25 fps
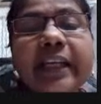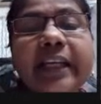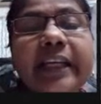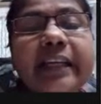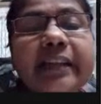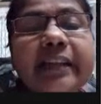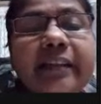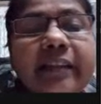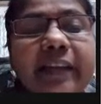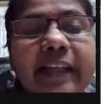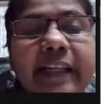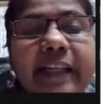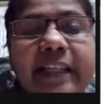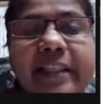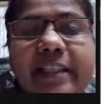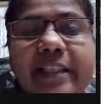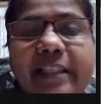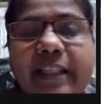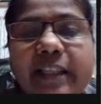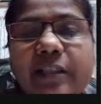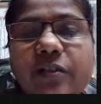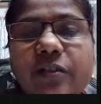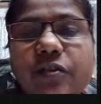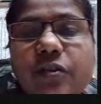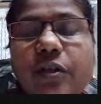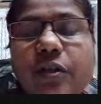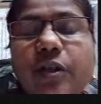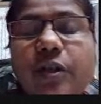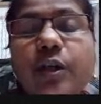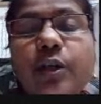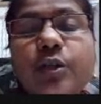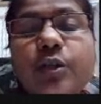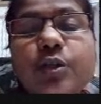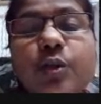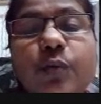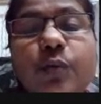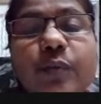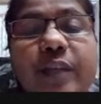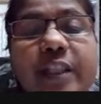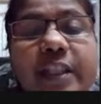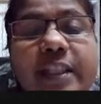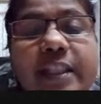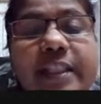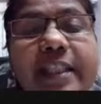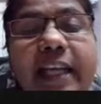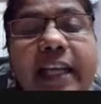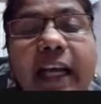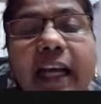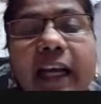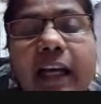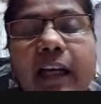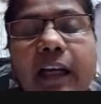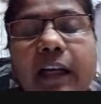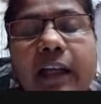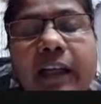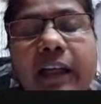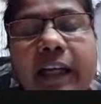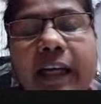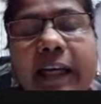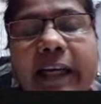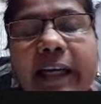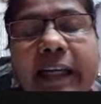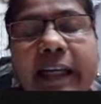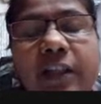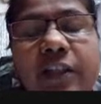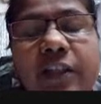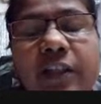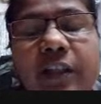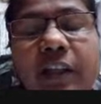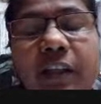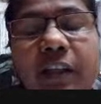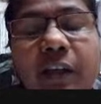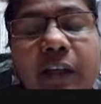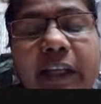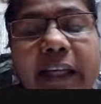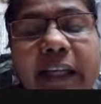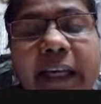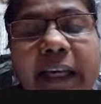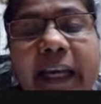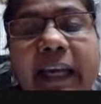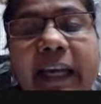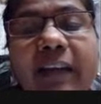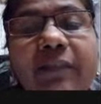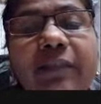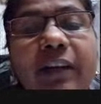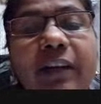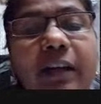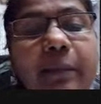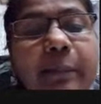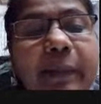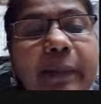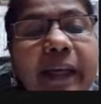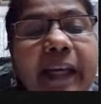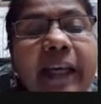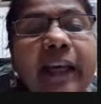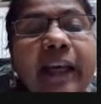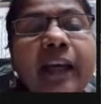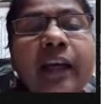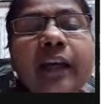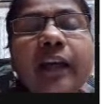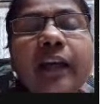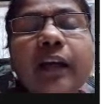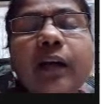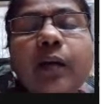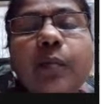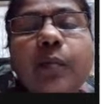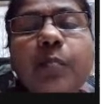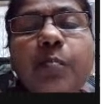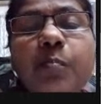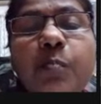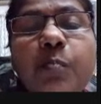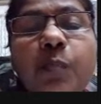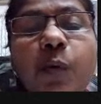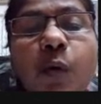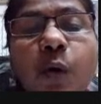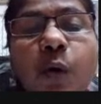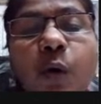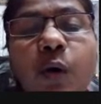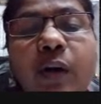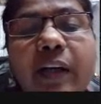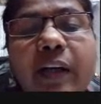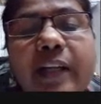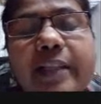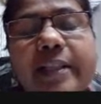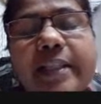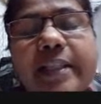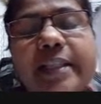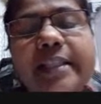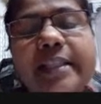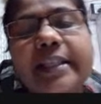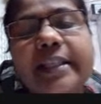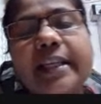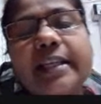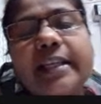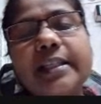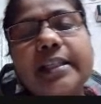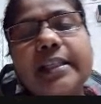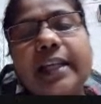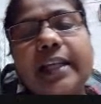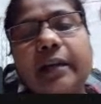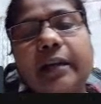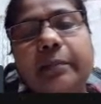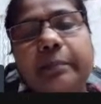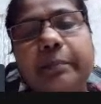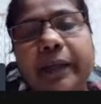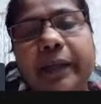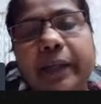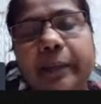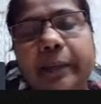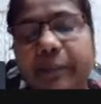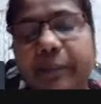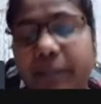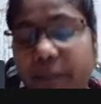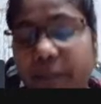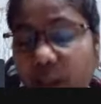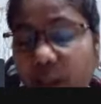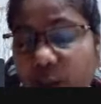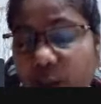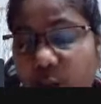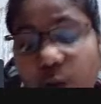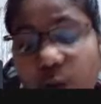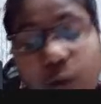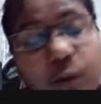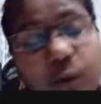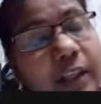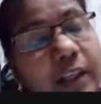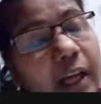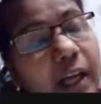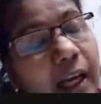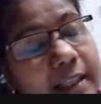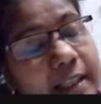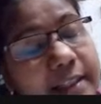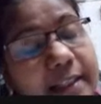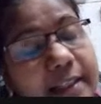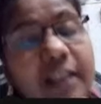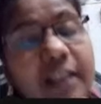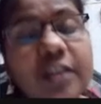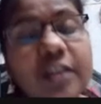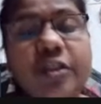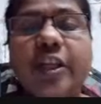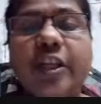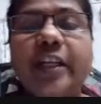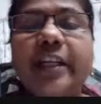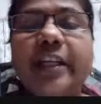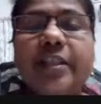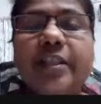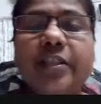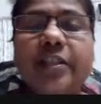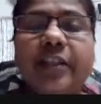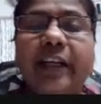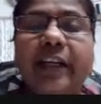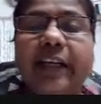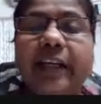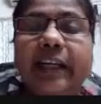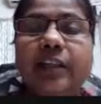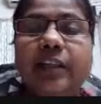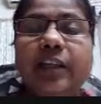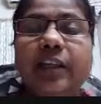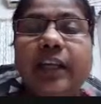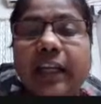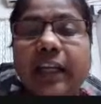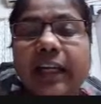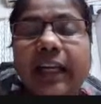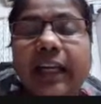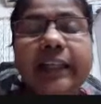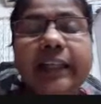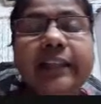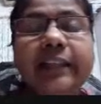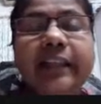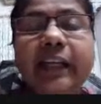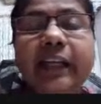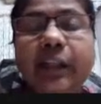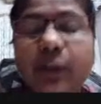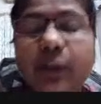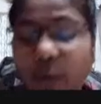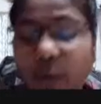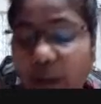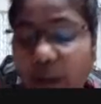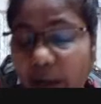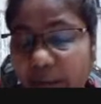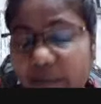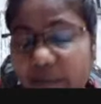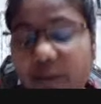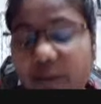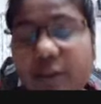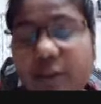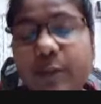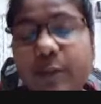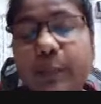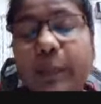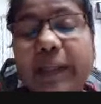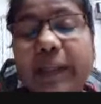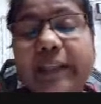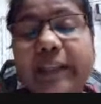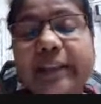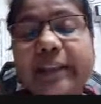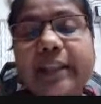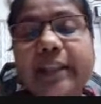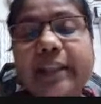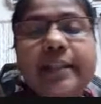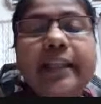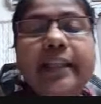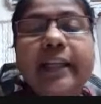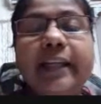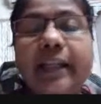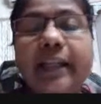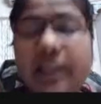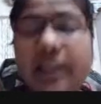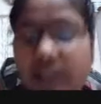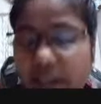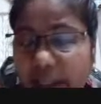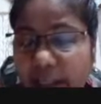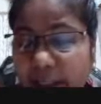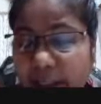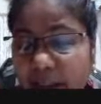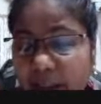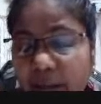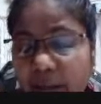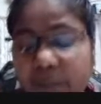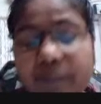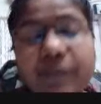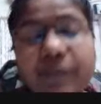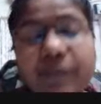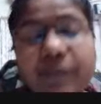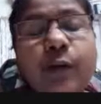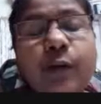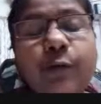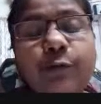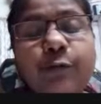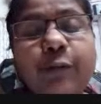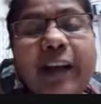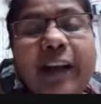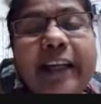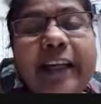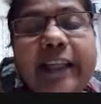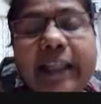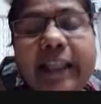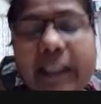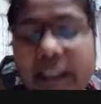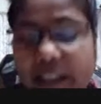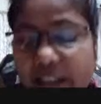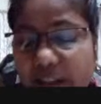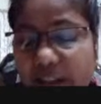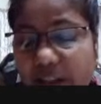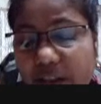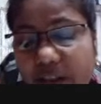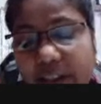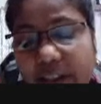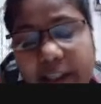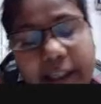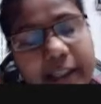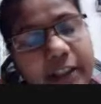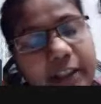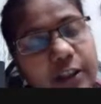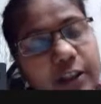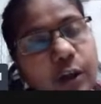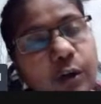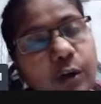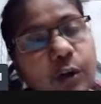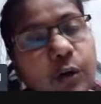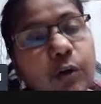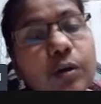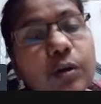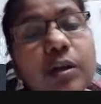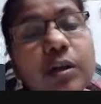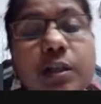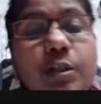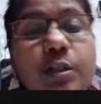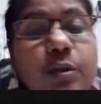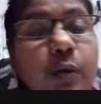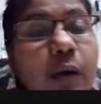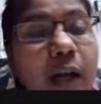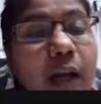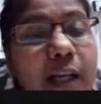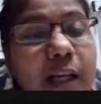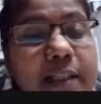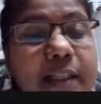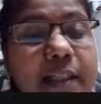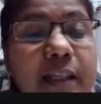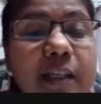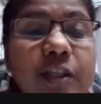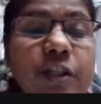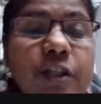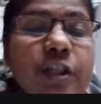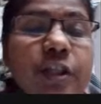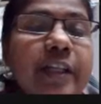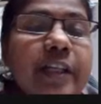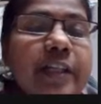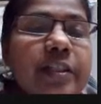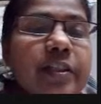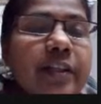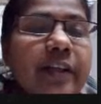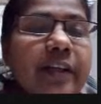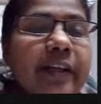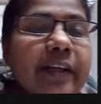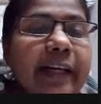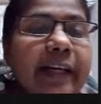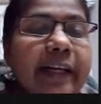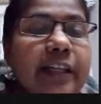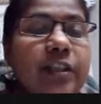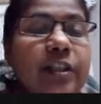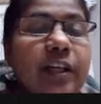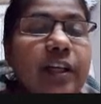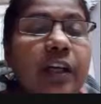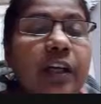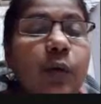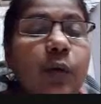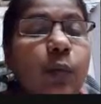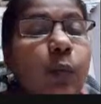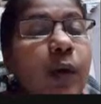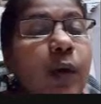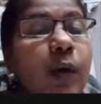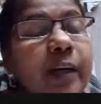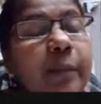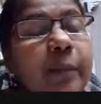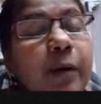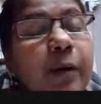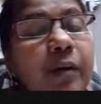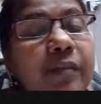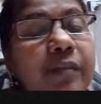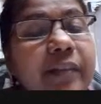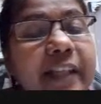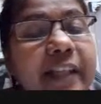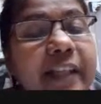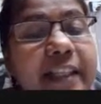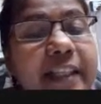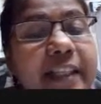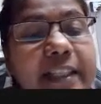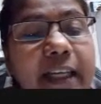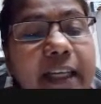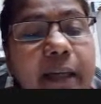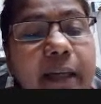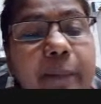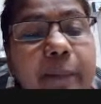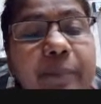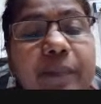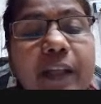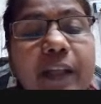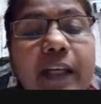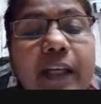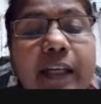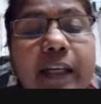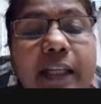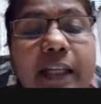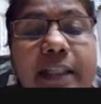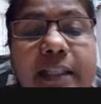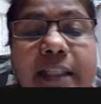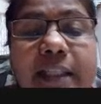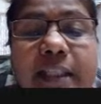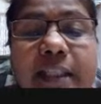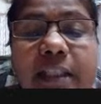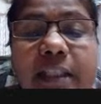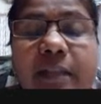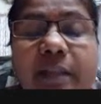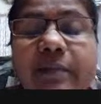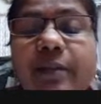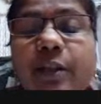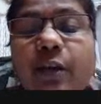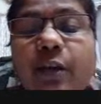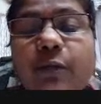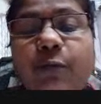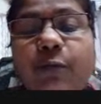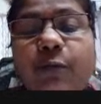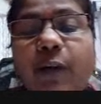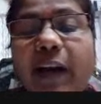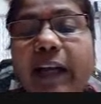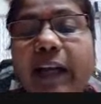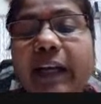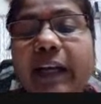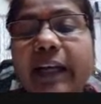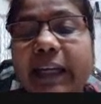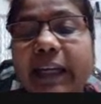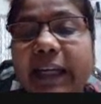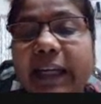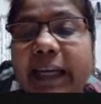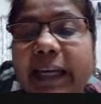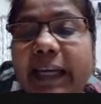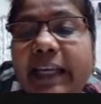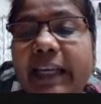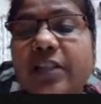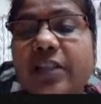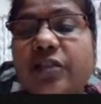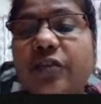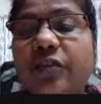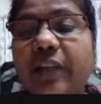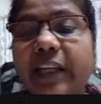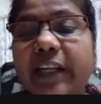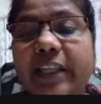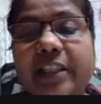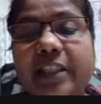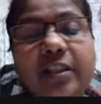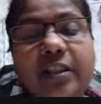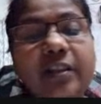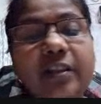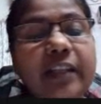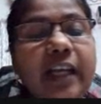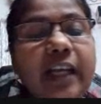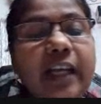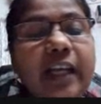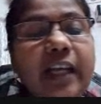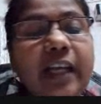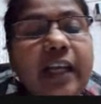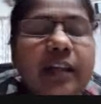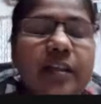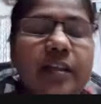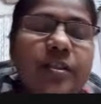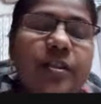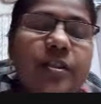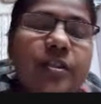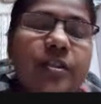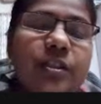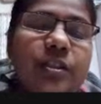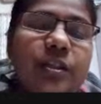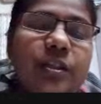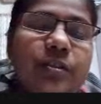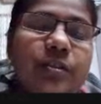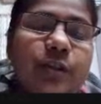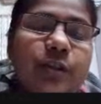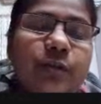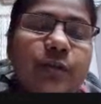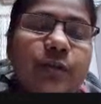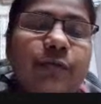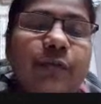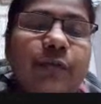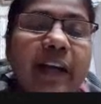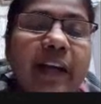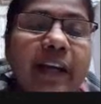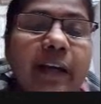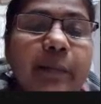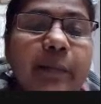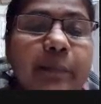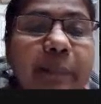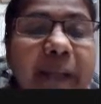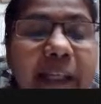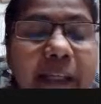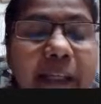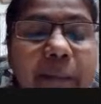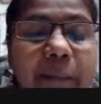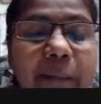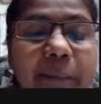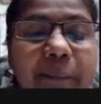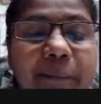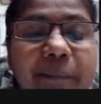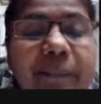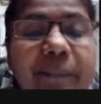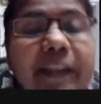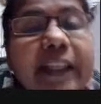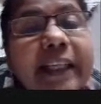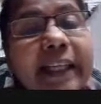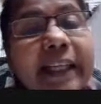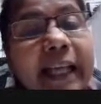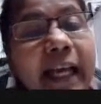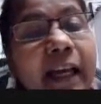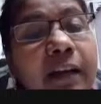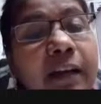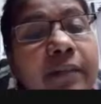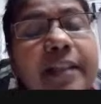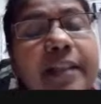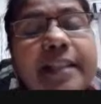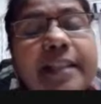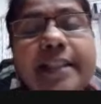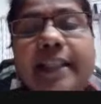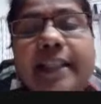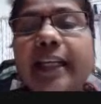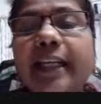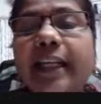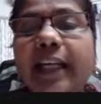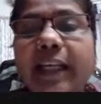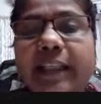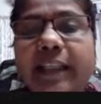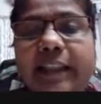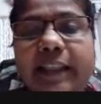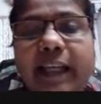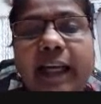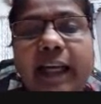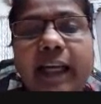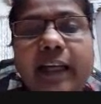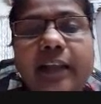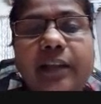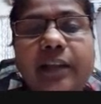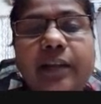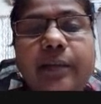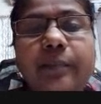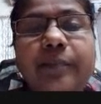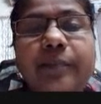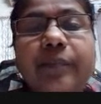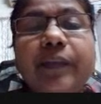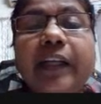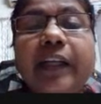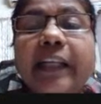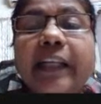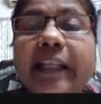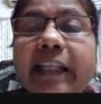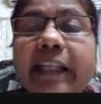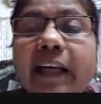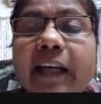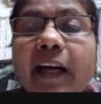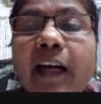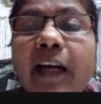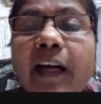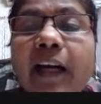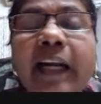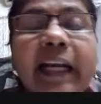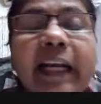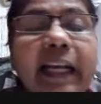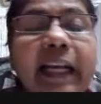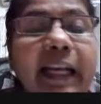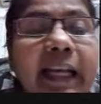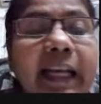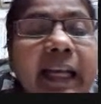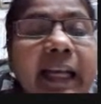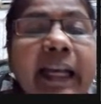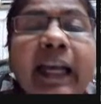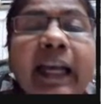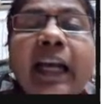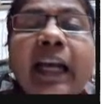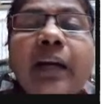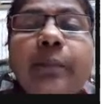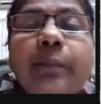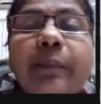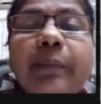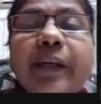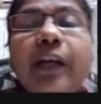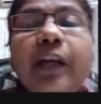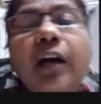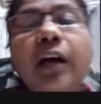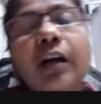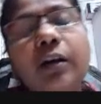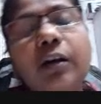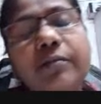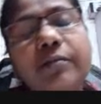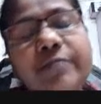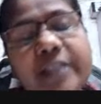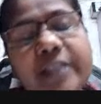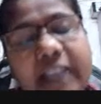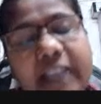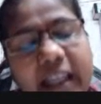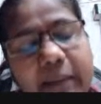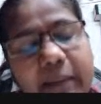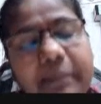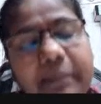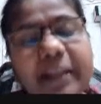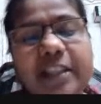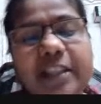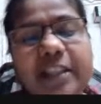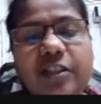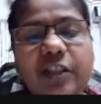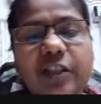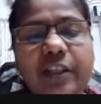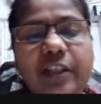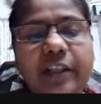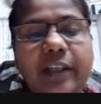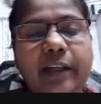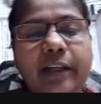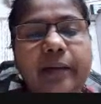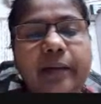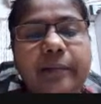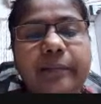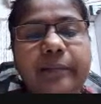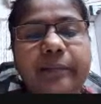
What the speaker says: increases. So which is the correct? A will be more resistance than B. So the assertion is correct. Like that you have to split the sentence and find it is correct or not. So assertion is correct. What about reason? Resistivity of wire A is greater than the resistivity of wire B. Can we say like that? Here, A and B are of same material,